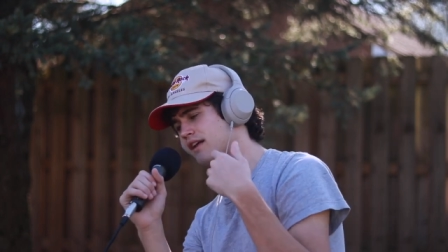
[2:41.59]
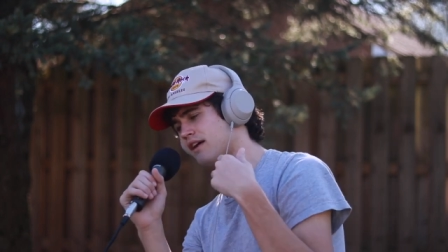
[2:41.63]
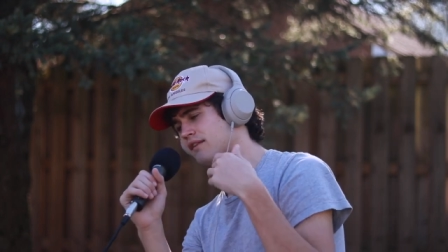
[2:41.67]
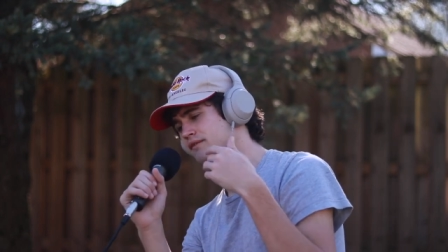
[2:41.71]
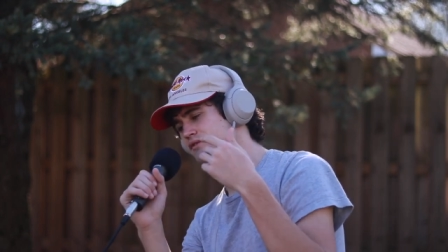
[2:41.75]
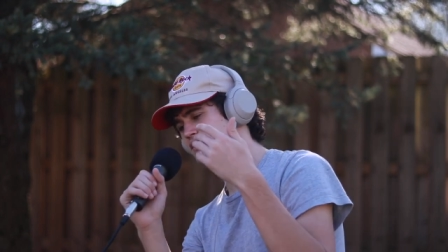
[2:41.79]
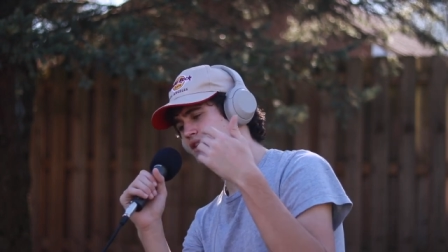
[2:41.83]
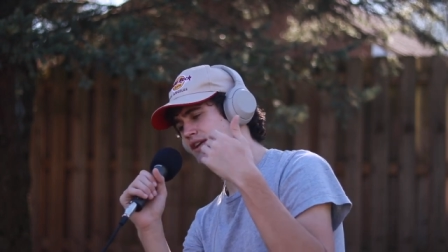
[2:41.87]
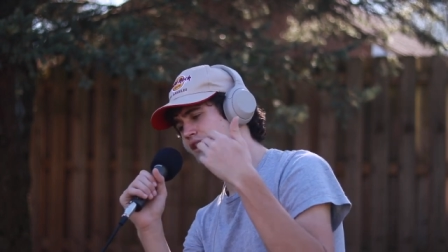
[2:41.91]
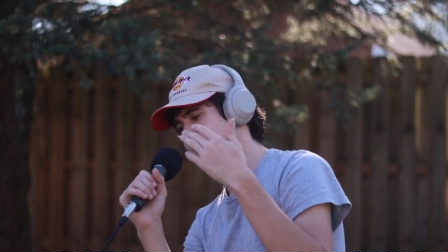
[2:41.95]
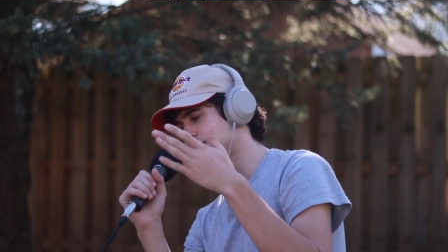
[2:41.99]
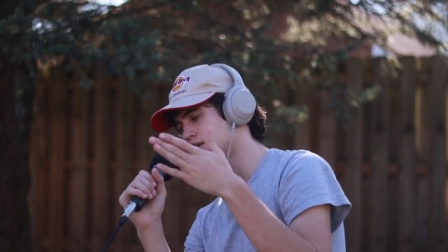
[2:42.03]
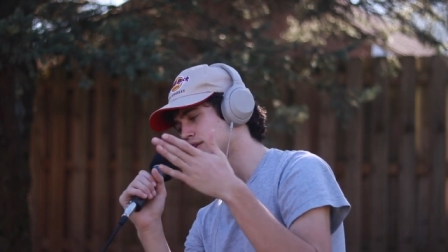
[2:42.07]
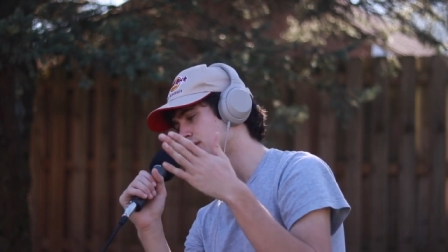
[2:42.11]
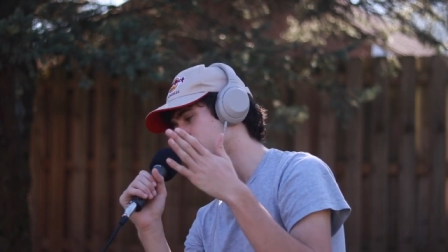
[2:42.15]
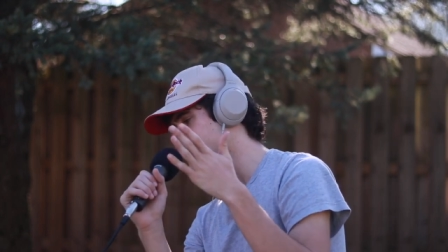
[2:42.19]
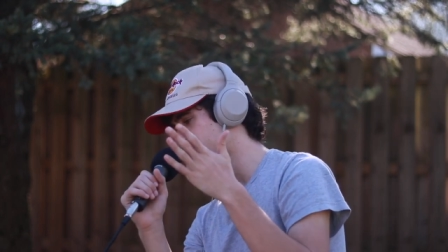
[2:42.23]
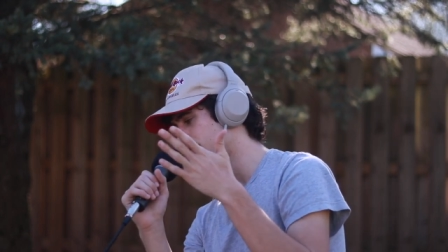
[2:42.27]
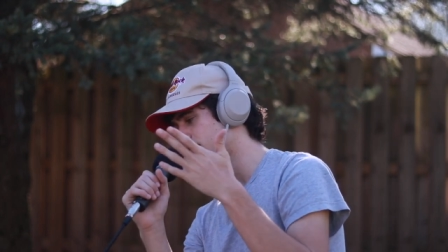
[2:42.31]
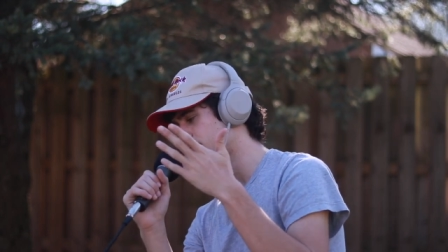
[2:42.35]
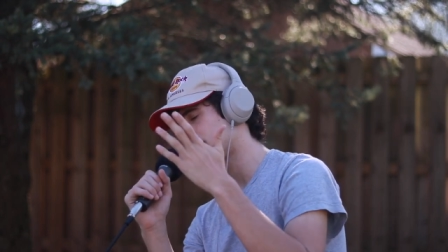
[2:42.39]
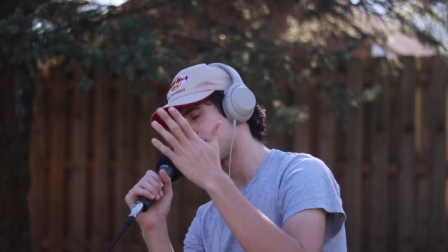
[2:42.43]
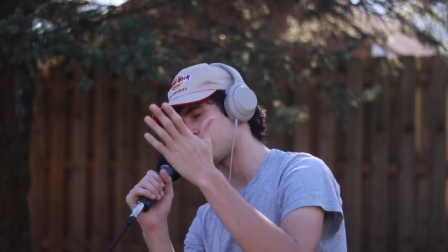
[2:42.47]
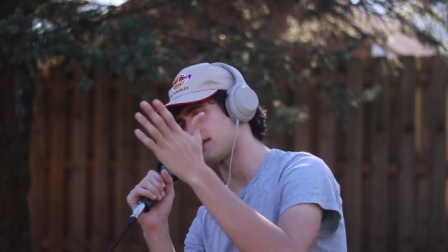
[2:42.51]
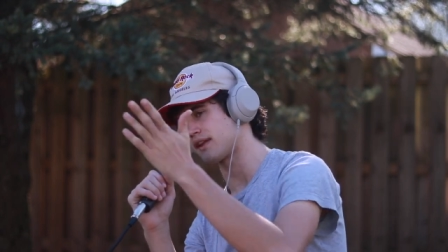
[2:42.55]
I'm saying you,
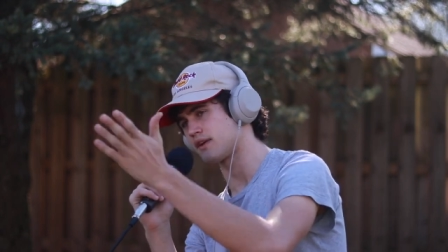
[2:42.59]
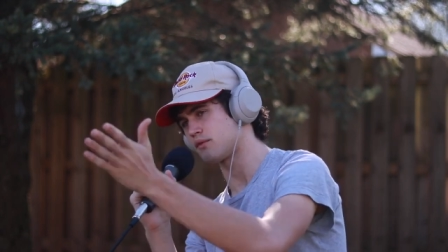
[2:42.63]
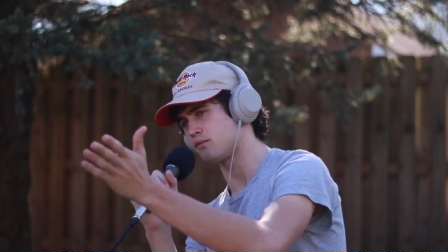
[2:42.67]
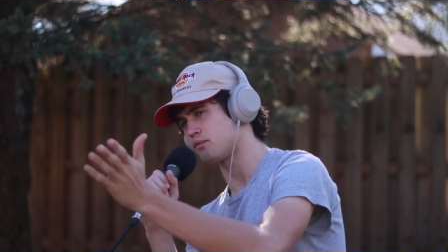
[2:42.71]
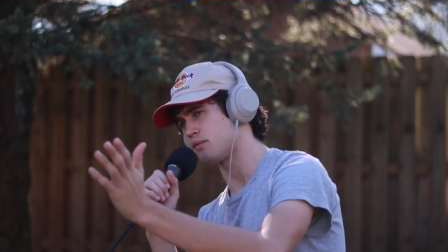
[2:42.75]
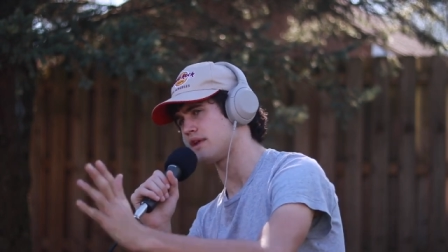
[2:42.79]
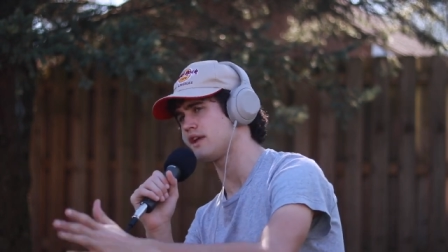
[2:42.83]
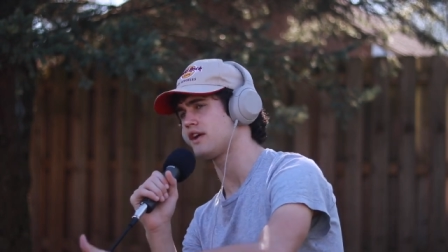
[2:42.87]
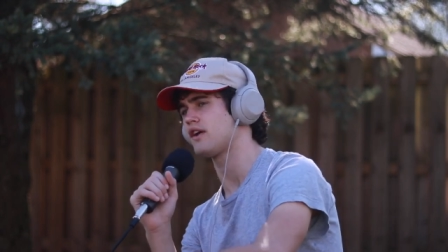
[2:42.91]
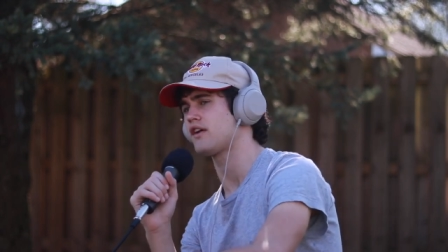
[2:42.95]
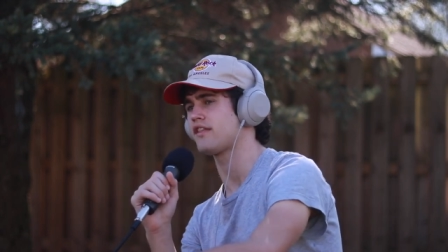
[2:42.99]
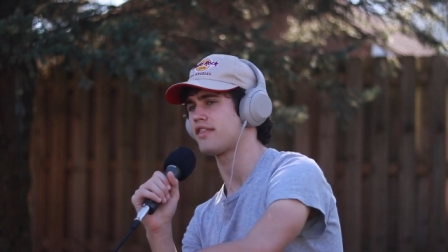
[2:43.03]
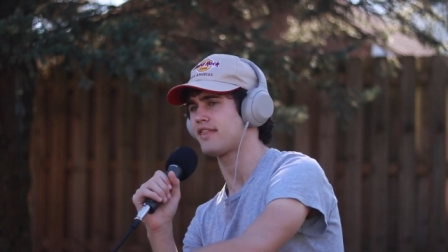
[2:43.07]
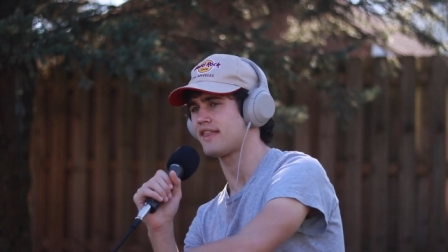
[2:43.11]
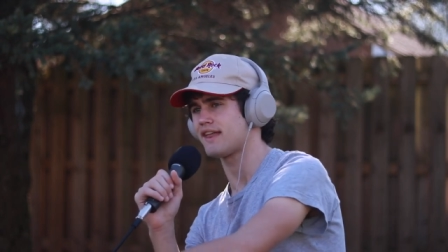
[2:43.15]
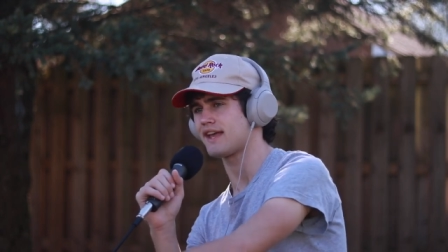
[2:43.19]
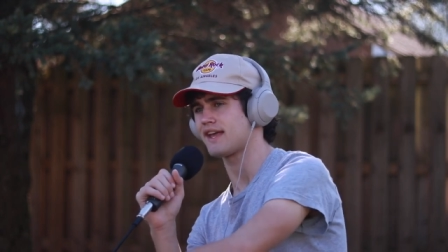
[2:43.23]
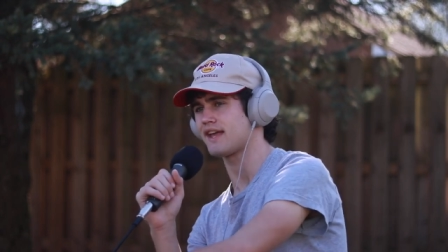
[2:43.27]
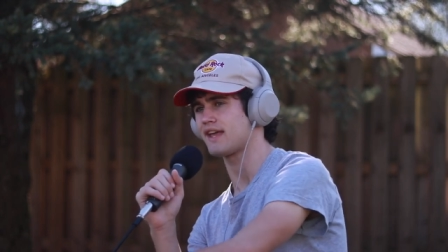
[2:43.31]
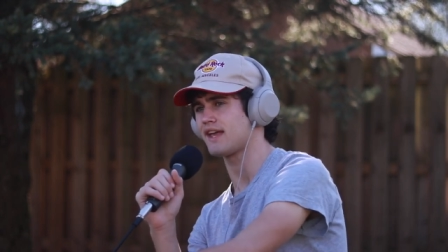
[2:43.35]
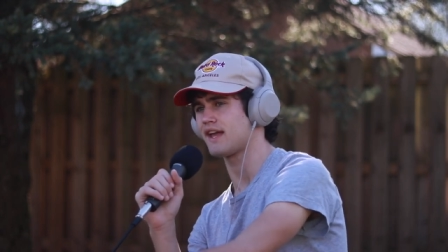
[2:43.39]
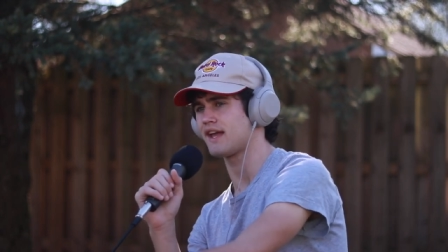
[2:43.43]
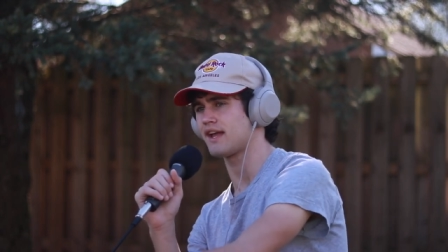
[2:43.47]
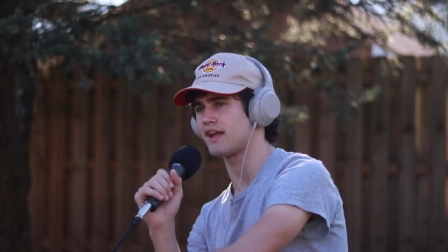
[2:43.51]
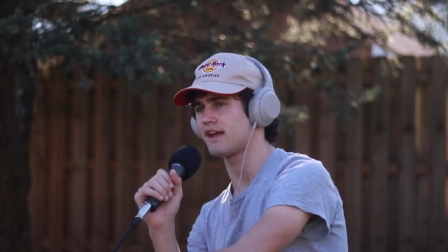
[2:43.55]
but really we are
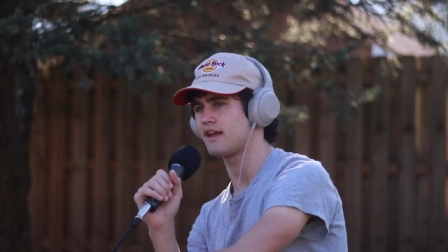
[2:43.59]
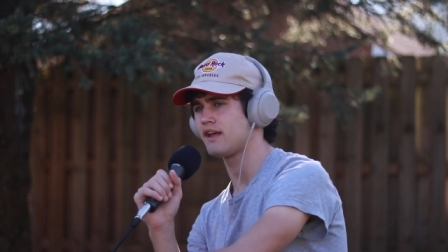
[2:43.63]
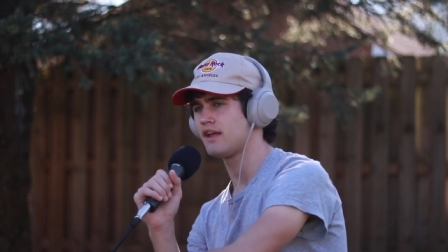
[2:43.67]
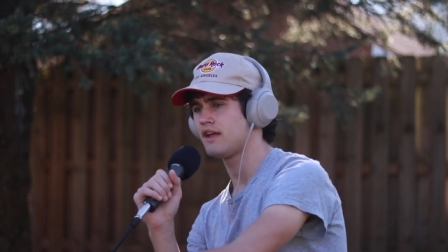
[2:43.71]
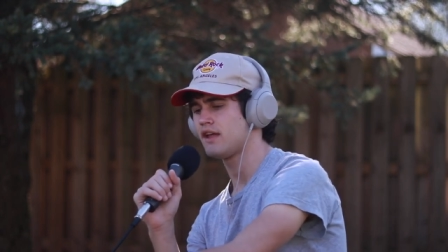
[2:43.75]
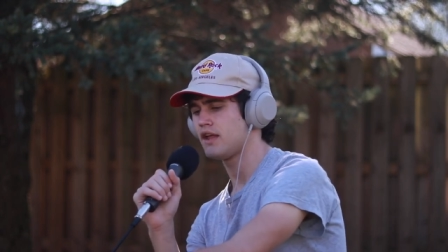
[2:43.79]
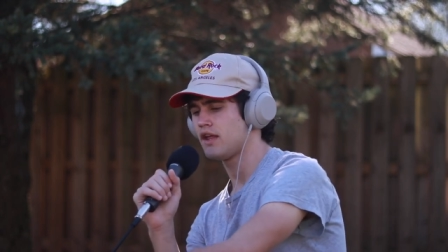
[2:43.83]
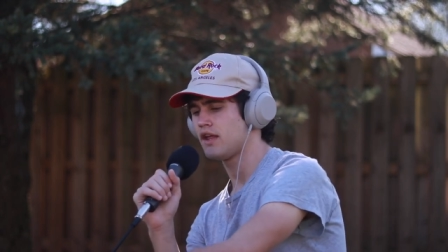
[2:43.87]
thinking.